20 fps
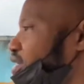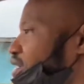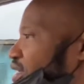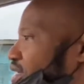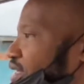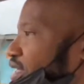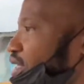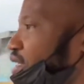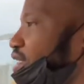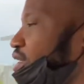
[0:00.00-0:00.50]

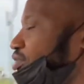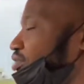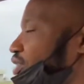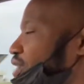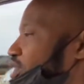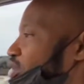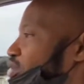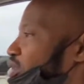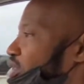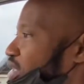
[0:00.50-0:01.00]
In
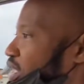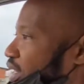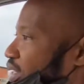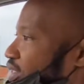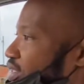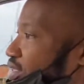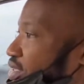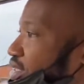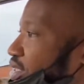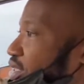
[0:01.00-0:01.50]
video
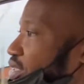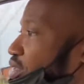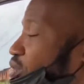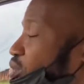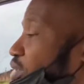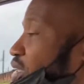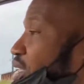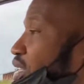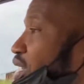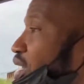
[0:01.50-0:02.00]
19,
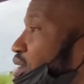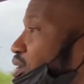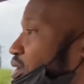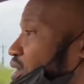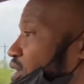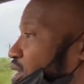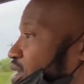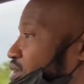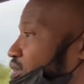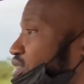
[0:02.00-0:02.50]
we
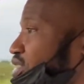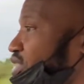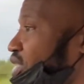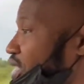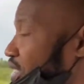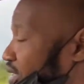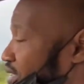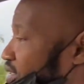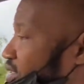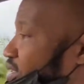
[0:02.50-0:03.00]

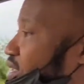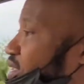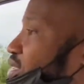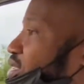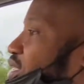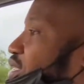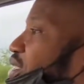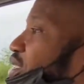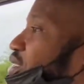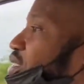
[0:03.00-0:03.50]
challenged each
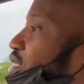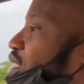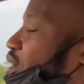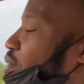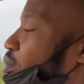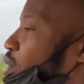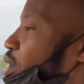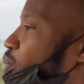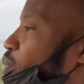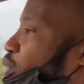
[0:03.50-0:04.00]
other to
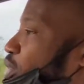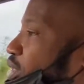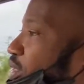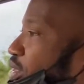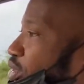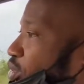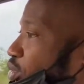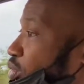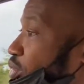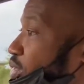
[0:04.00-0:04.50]
come up with
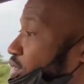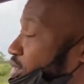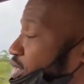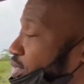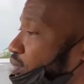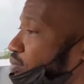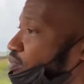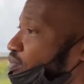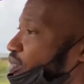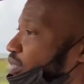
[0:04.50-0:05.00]
goals
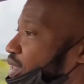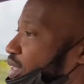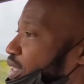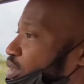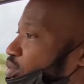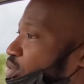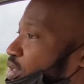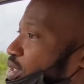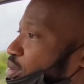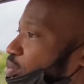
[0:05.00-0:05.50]
that
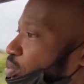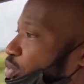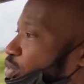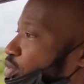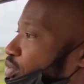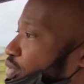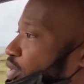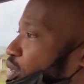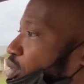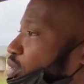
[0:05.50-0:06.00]
would
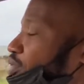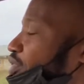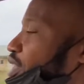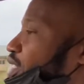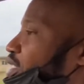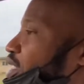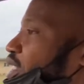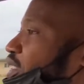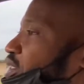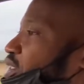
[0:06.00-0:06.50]
improve our
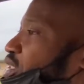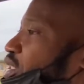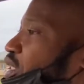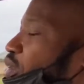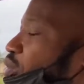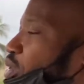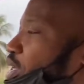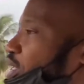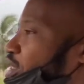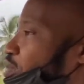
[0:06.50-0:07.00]
financial
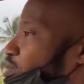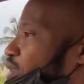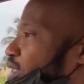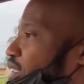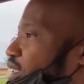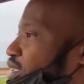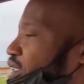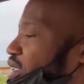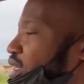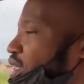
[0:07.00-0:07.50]

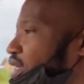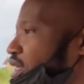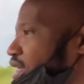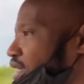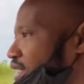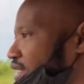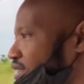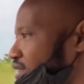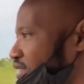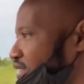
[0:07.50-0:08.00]
well-being.
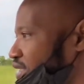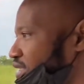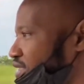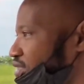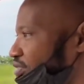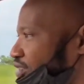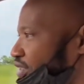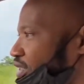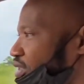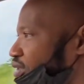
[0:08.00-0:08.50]
In this
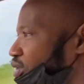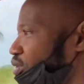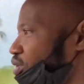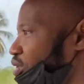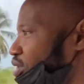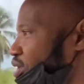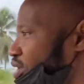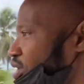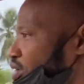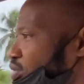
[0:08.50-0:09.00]
video,
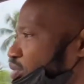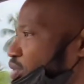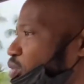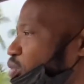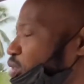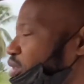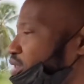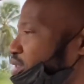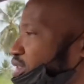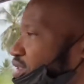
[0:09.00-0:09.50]
we
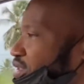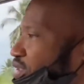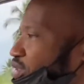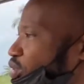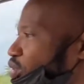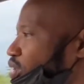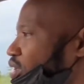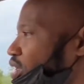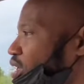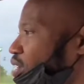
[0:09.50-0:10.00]
want to
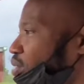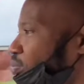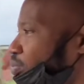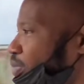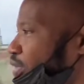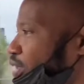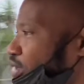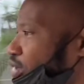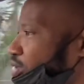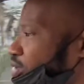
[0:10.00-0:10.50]
talk
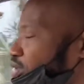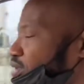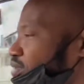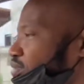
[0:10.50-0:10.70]
about